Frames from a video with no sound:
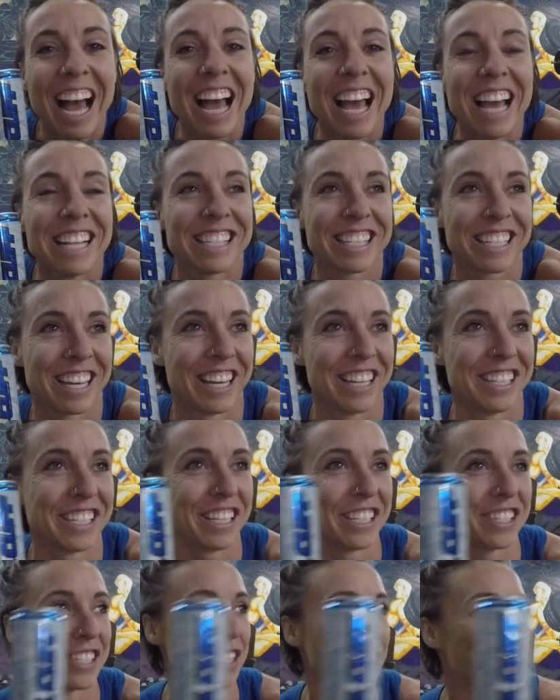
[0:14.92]
It's because
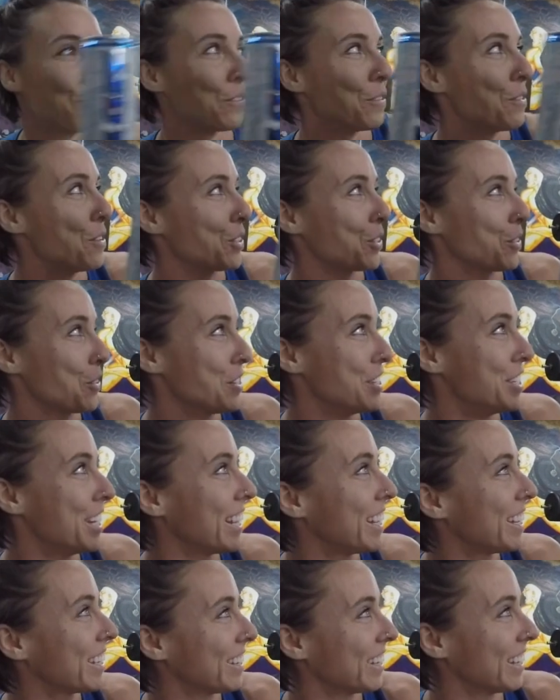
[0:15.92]
it's the most
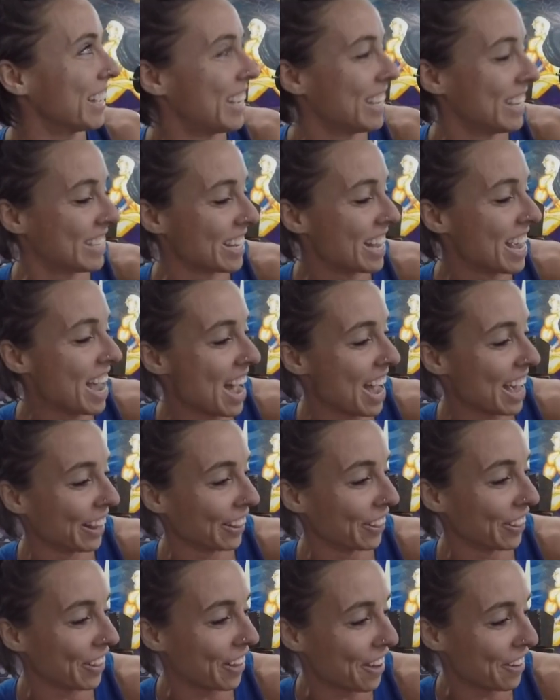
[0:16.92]
ridiculous. I
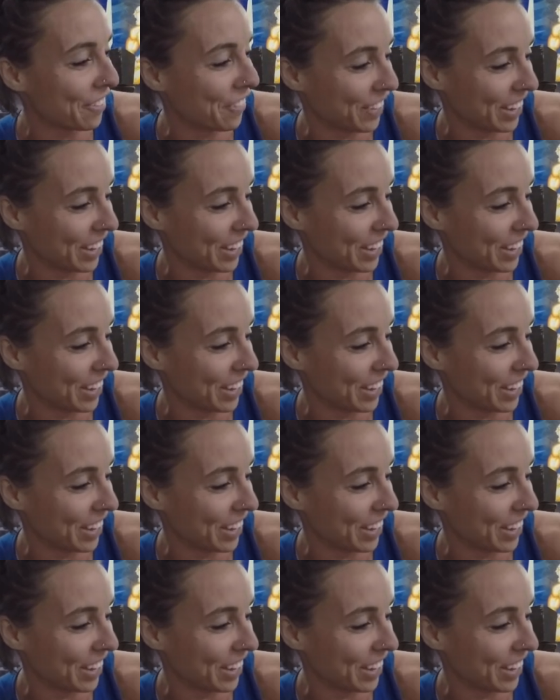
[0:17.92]
love